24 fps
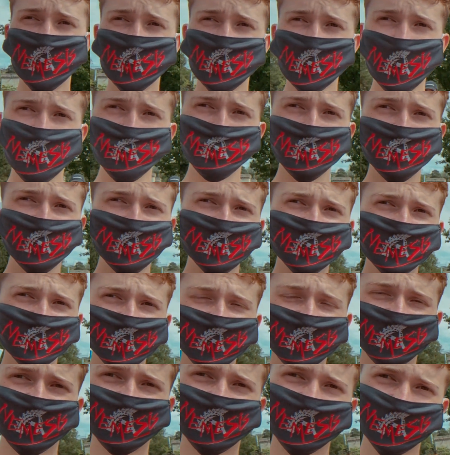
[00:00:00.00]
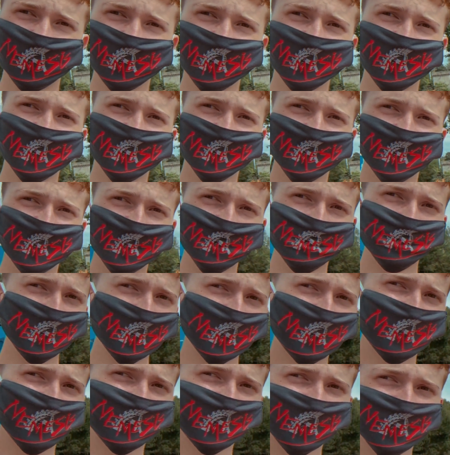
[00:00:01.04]
the Drop Boys.
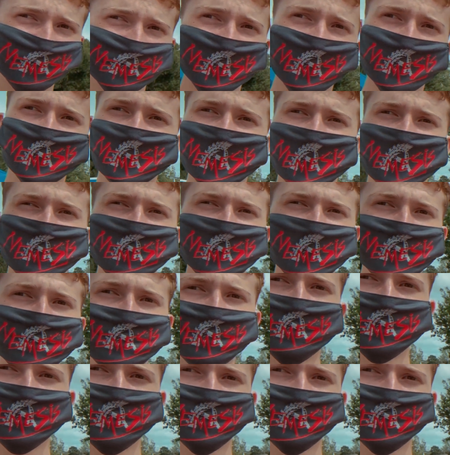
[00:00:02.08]
Make yourself known to the people.